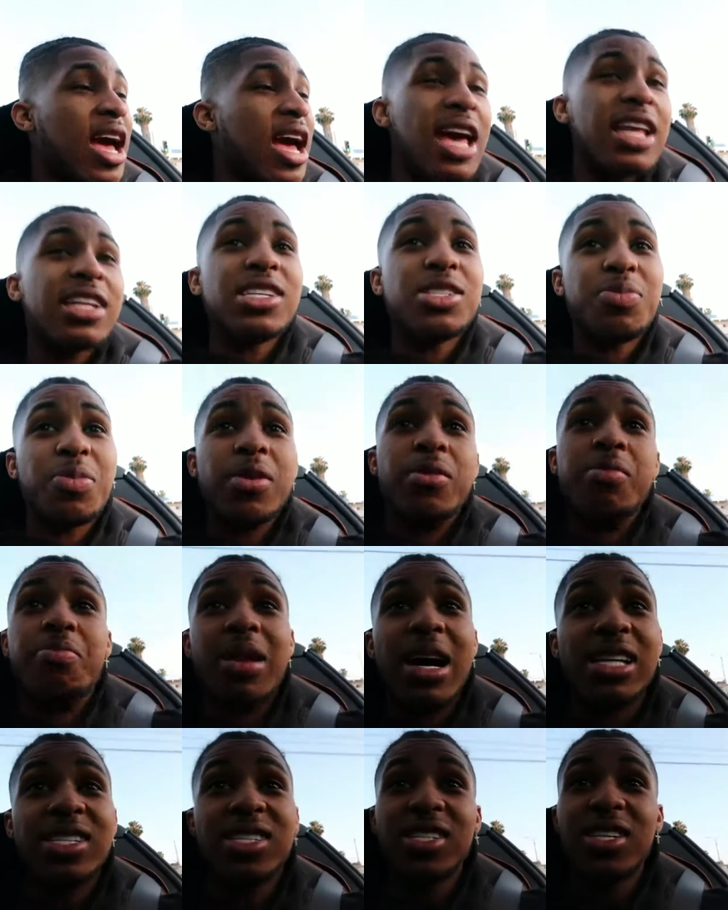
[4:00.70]
I just been
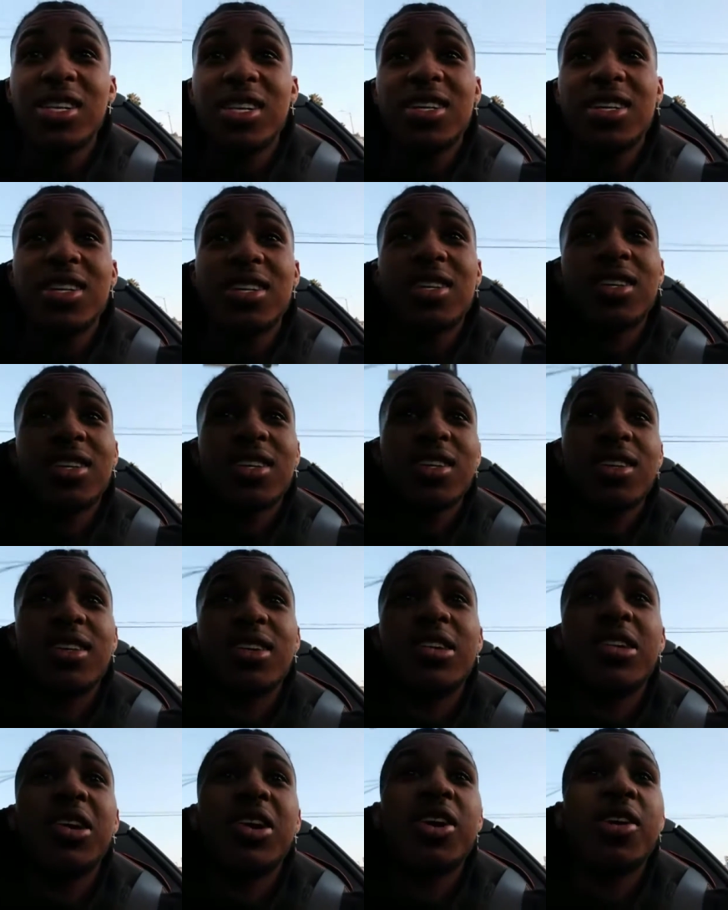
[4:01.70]
budgeting.
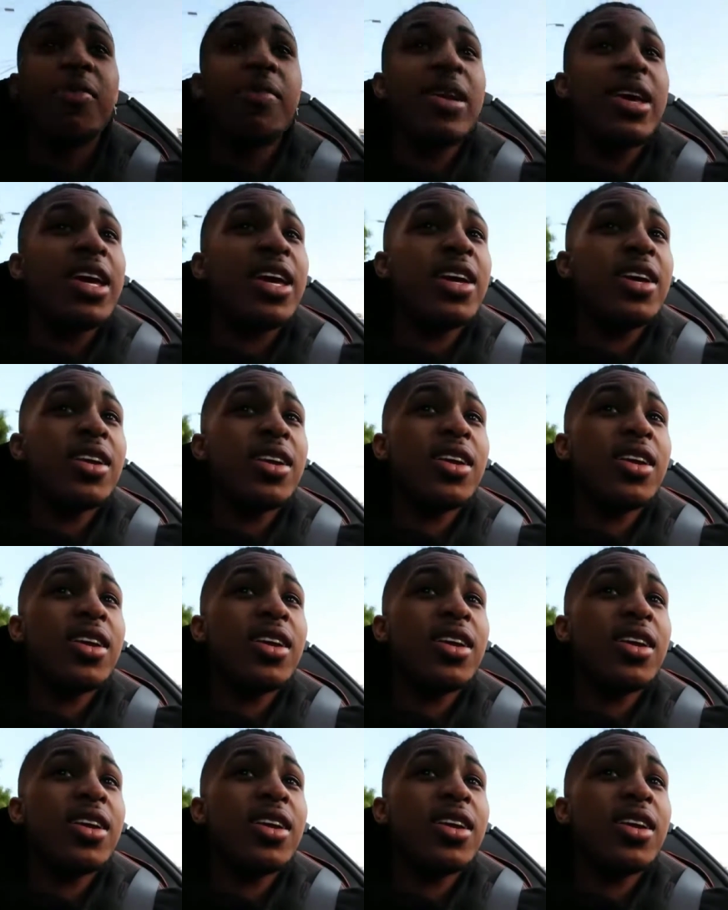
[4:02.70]
You know what I mean?